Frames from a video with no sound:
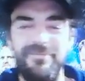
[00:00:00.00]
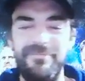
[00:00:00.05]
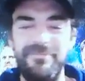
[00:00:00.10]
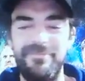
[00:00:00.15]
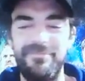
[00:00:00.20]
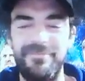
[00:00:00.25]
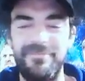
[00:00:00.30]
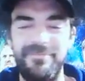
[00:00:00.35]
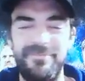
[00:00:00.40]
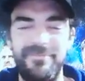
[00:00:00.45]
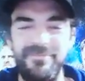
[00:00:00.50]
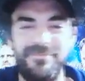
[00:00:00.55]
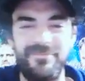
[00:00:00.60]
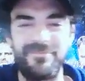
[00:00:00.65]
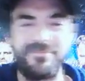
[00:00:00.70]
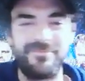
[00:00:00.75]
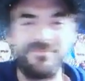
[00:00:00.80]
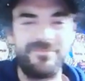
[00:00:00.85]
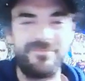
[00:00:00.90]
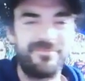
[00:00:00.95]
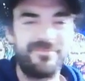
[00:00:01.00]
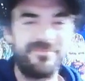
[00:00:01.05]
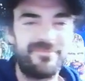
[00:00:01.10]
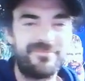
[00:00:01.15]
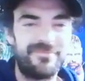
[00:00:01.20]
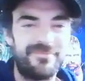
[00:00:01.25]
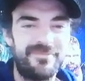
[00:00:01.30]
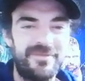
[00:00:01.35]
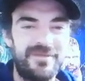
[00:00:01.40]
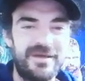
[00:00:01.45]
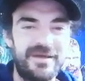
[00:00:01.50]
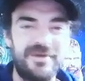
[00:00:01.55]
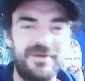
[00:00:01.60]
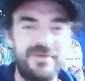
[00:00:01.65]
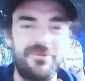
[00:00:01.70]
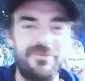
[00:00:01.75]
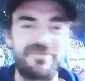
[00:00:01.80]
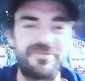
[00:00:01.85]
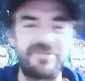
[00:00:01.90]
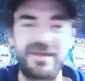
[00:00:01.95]
no, I disagree. I, I totally
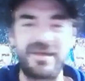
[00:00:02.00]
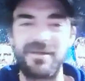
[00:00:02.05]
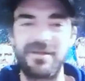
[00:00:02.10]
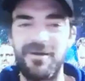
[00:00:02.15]
agree.